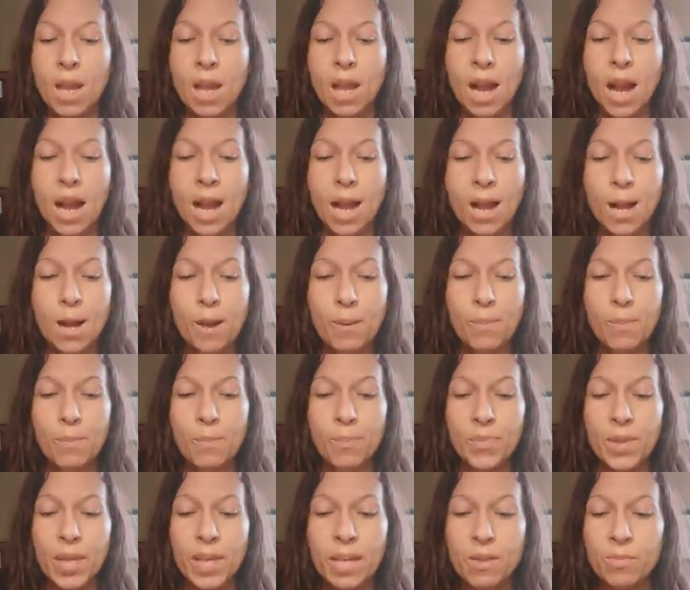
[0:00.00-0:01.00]

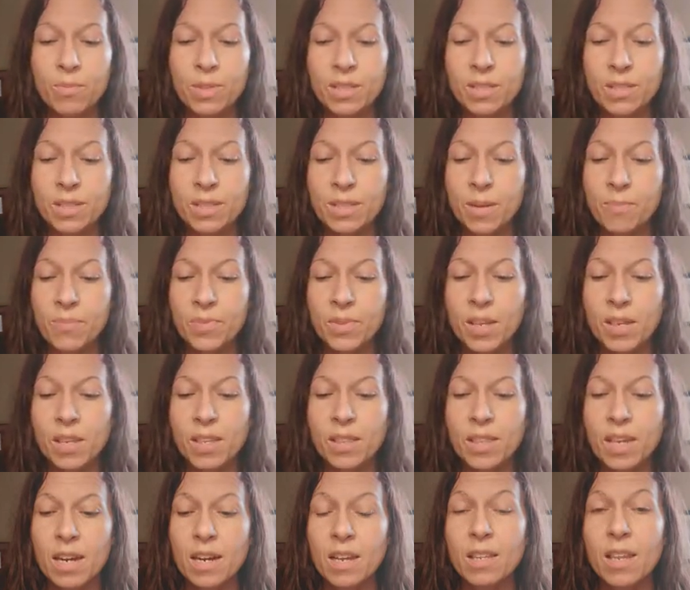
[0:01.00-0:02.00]
it was
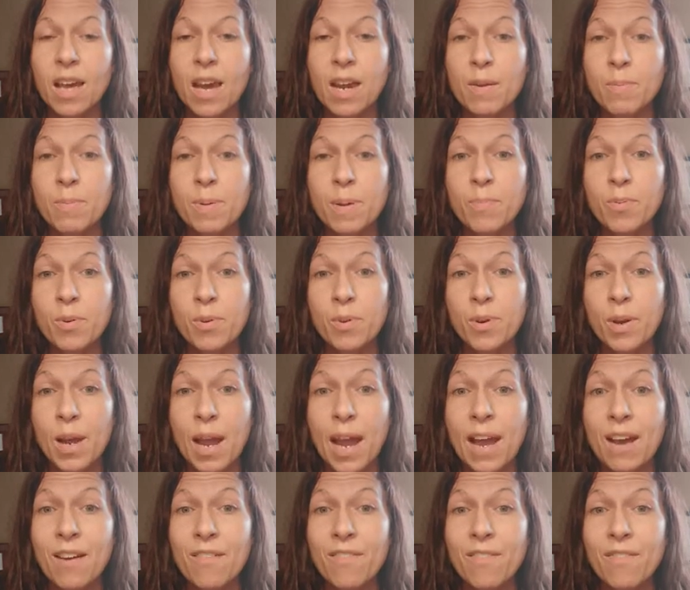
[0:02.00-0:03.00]
something that a lot of people
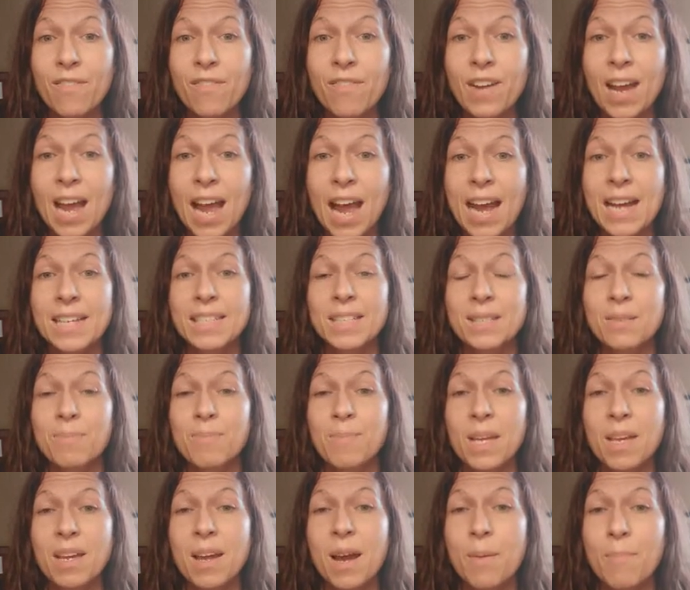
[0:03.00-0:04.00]
have asked
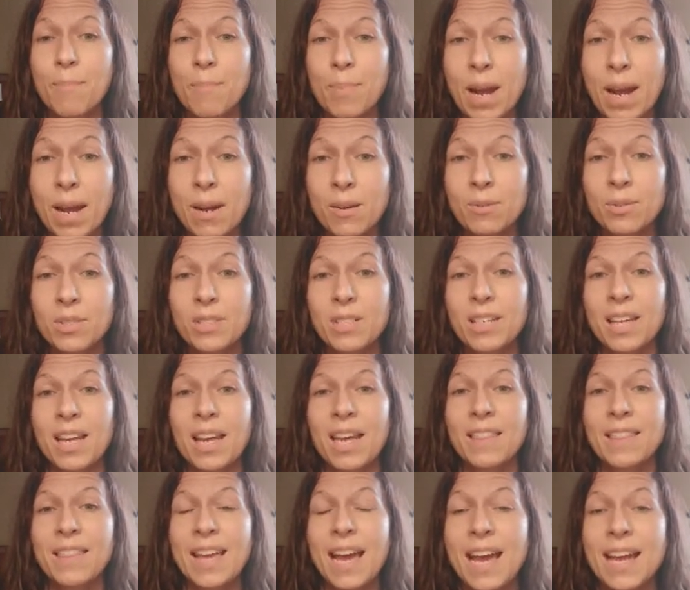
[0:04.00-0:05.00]
me about,
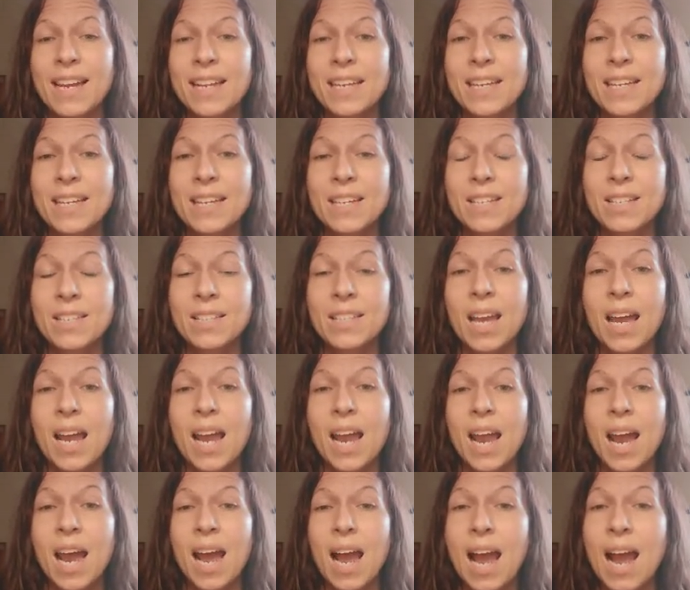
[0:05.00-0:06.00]
and that is,
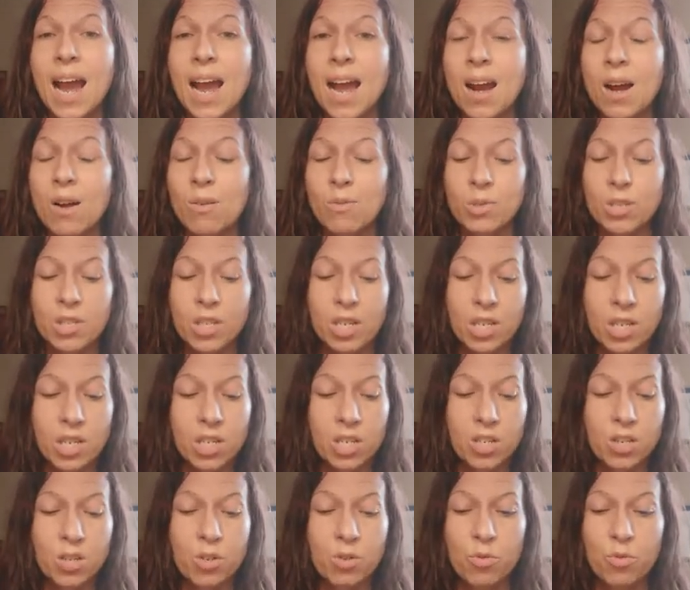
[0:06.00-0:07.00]
how
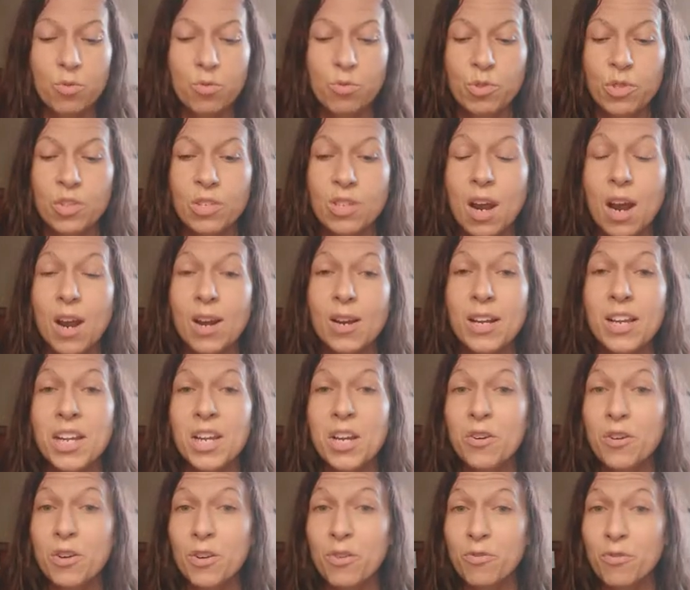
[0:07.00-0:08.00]
did you start
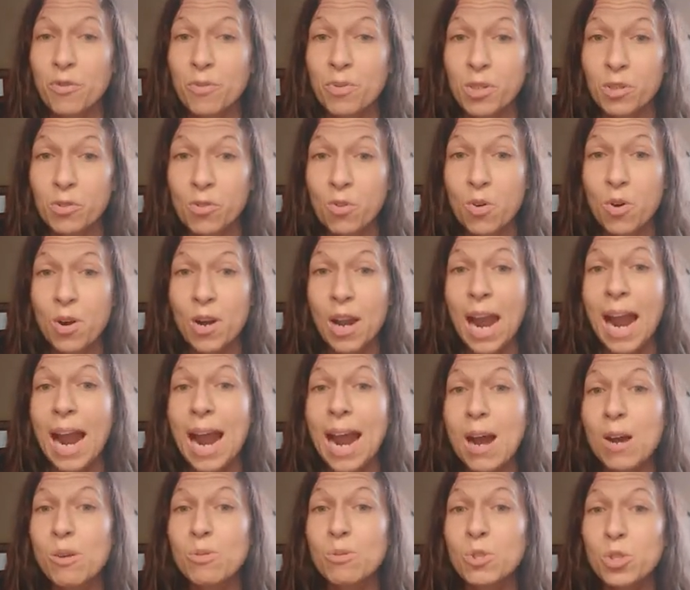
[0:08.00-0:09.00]
hearing from the Lord?
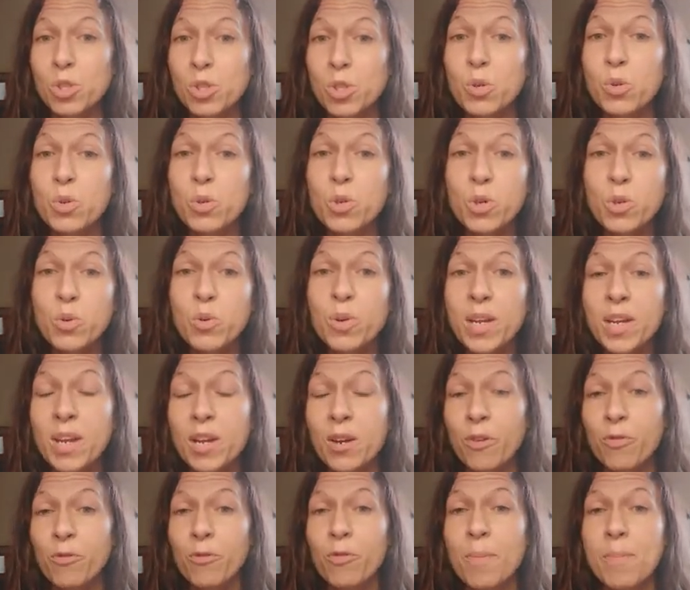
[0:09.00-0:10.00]
How do you
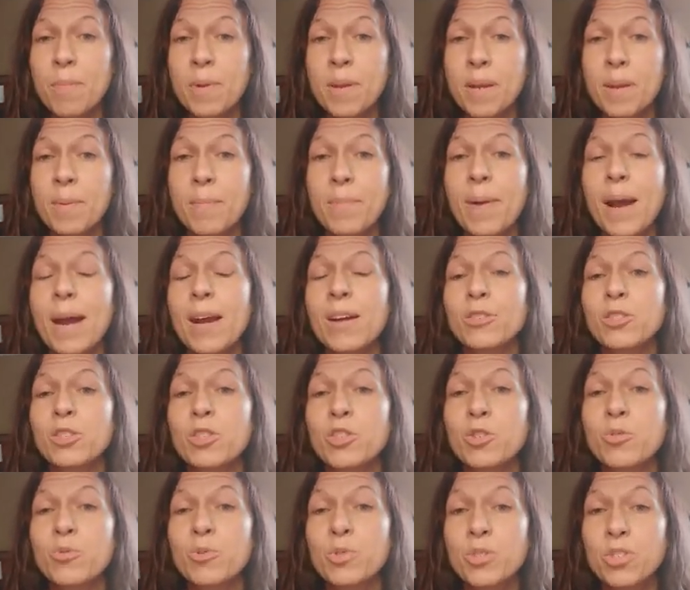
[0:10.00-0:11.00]
hear from him? How
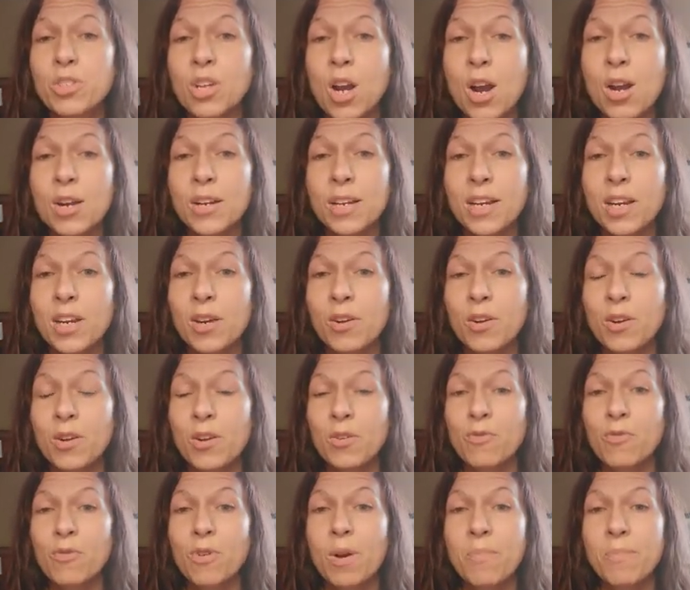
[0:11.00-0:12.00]
did you start
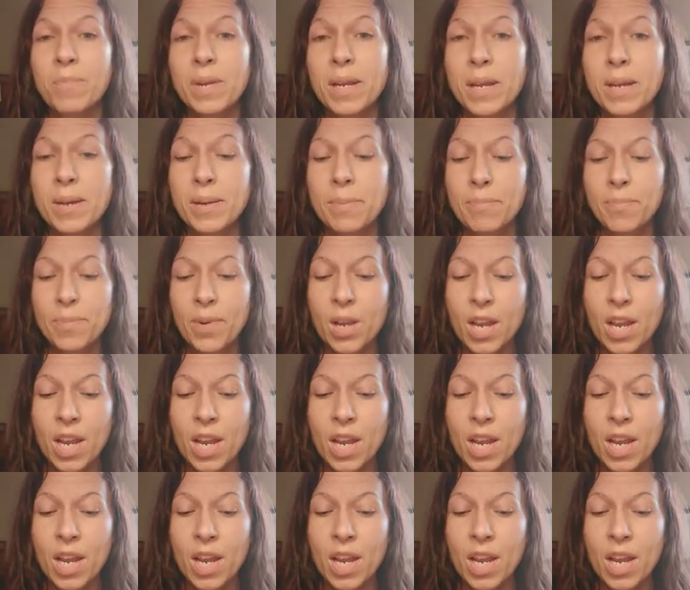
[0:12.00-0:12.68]
hearing from him?